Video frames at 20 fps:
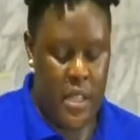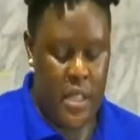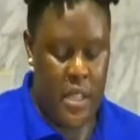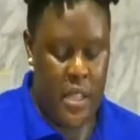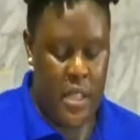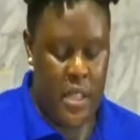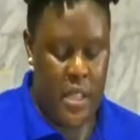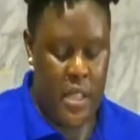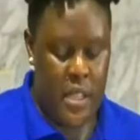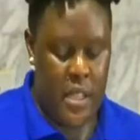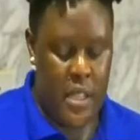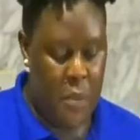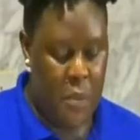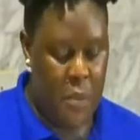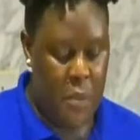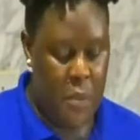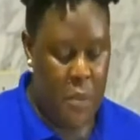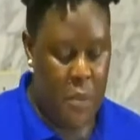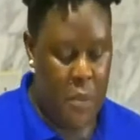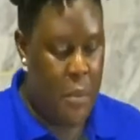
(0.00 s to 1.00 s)
He used to pick
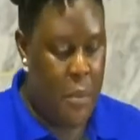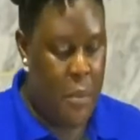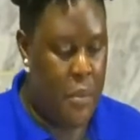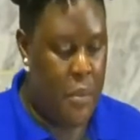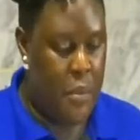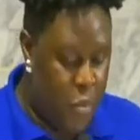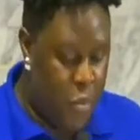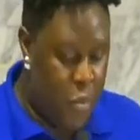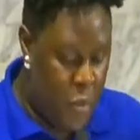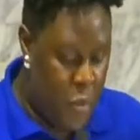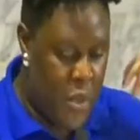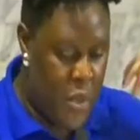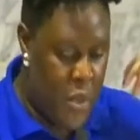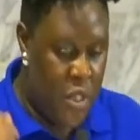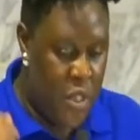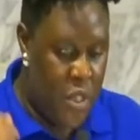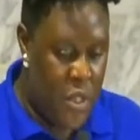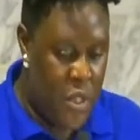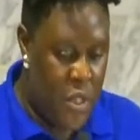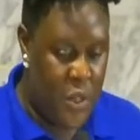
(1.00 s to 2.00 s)
me up, he'd put me
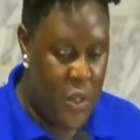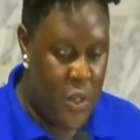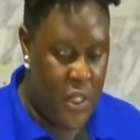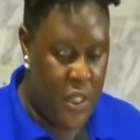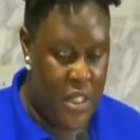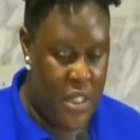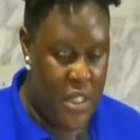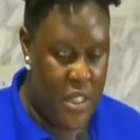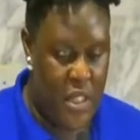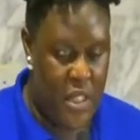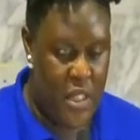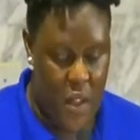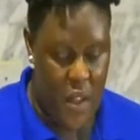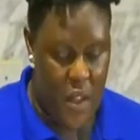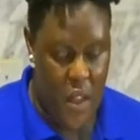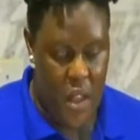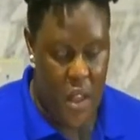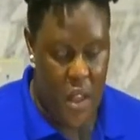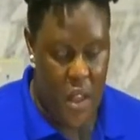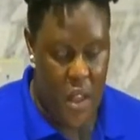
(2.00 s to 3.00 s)
on his shoulders,
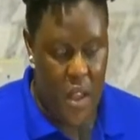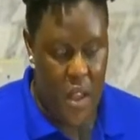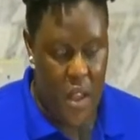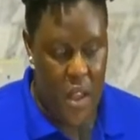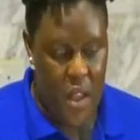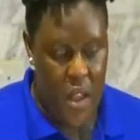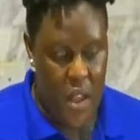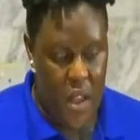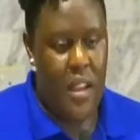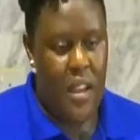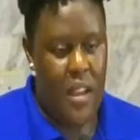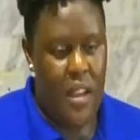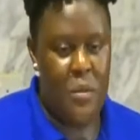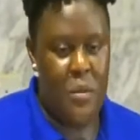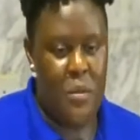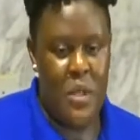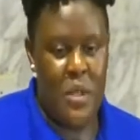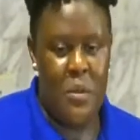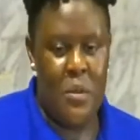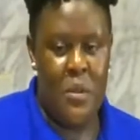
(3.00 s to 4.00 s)
and
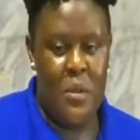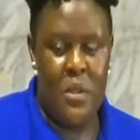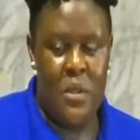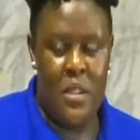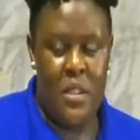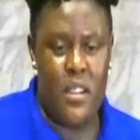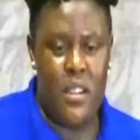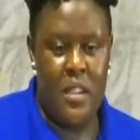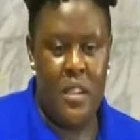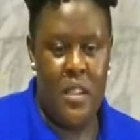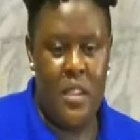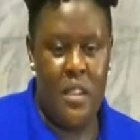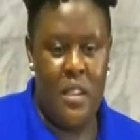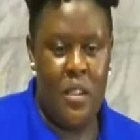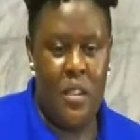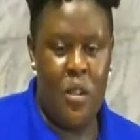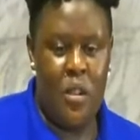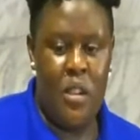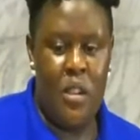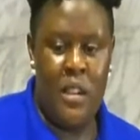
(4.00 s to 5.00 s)
we would
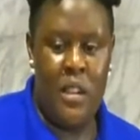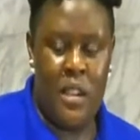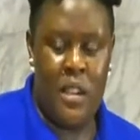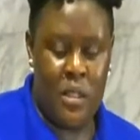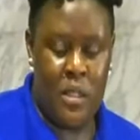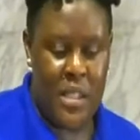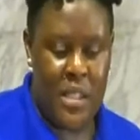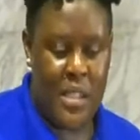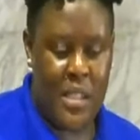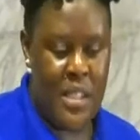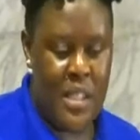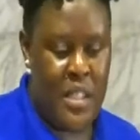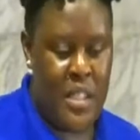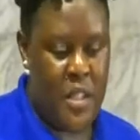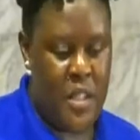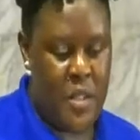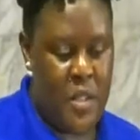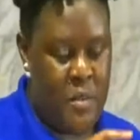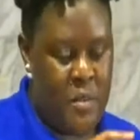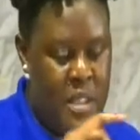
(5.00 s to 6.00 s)
go around the
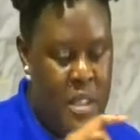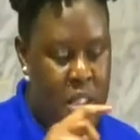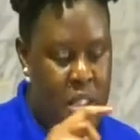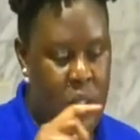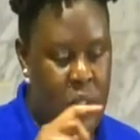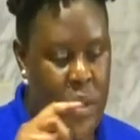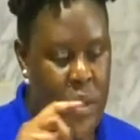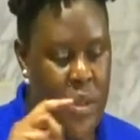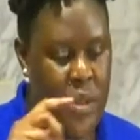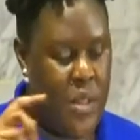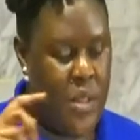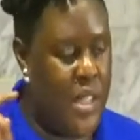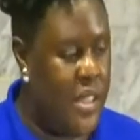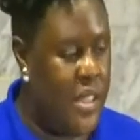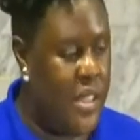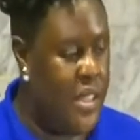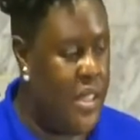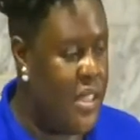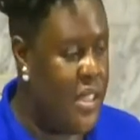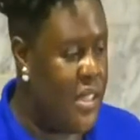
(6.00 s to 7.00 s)
sitting room, and he used to
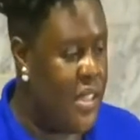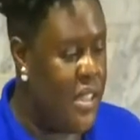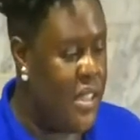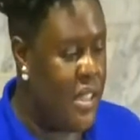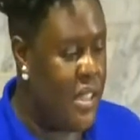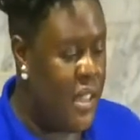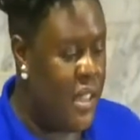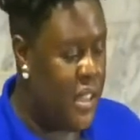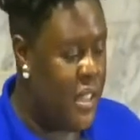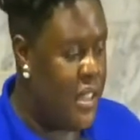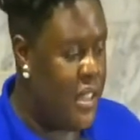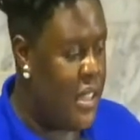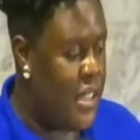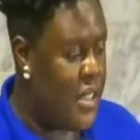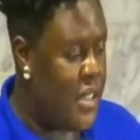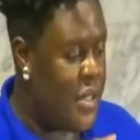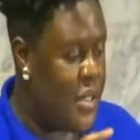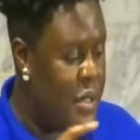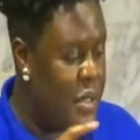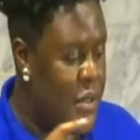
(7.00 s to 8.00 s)
sing this
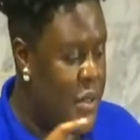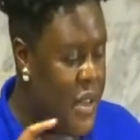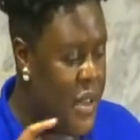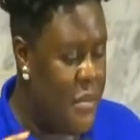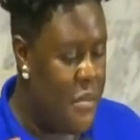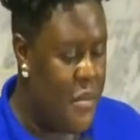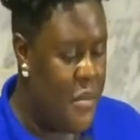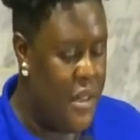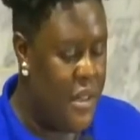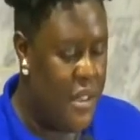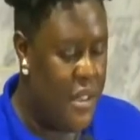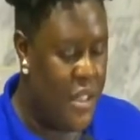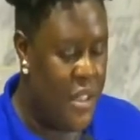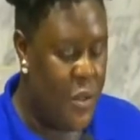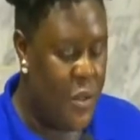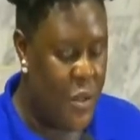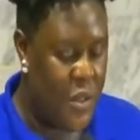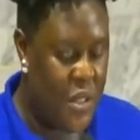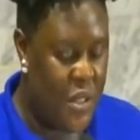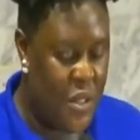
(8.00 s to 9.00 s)
nursery rhyme.
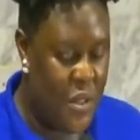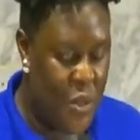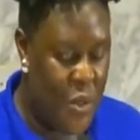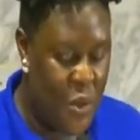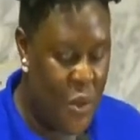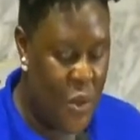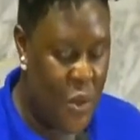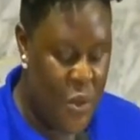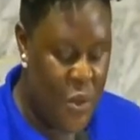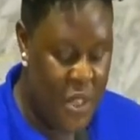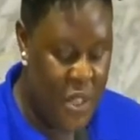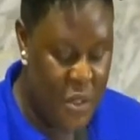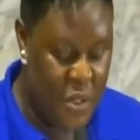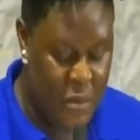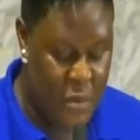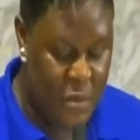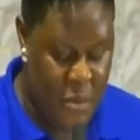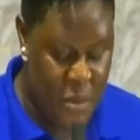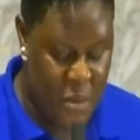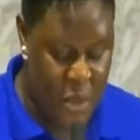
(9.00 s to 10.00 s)
It was in Dholuo, I
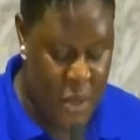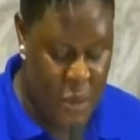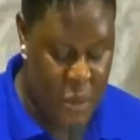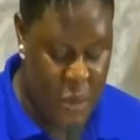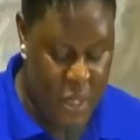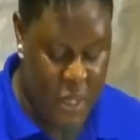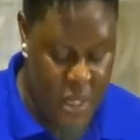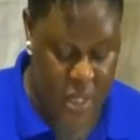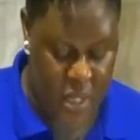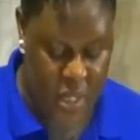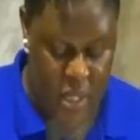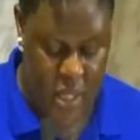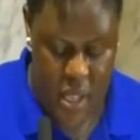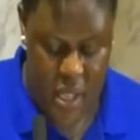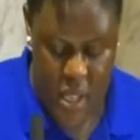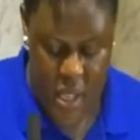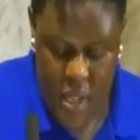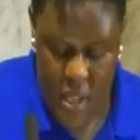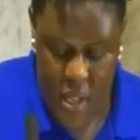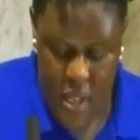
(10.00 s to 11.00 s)
don't remember the words,
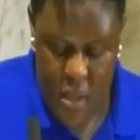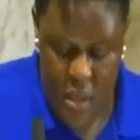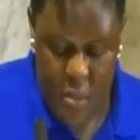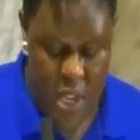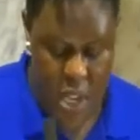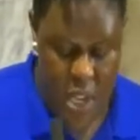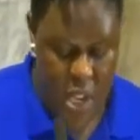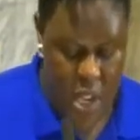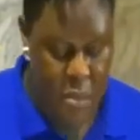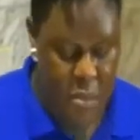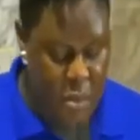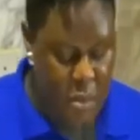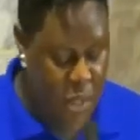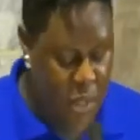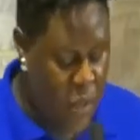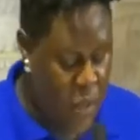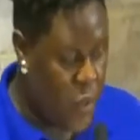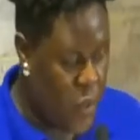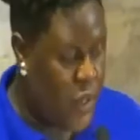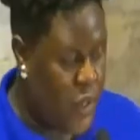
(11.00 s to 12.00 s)
but I remember
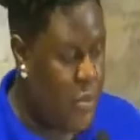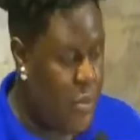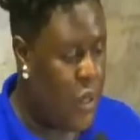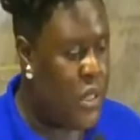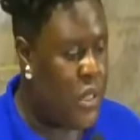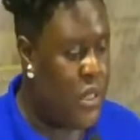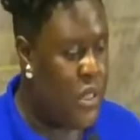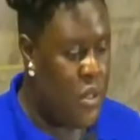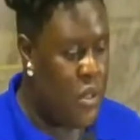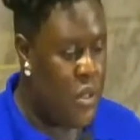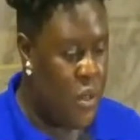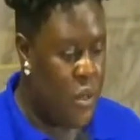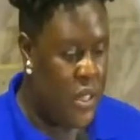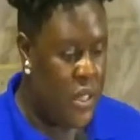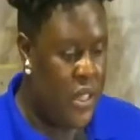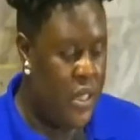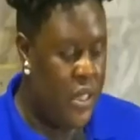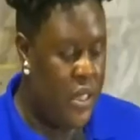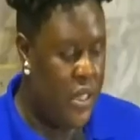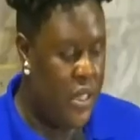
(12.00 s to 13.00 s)
it was about a
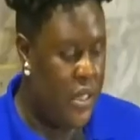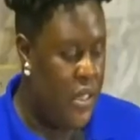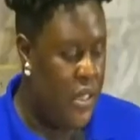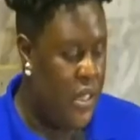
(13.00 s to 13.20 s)
donkey.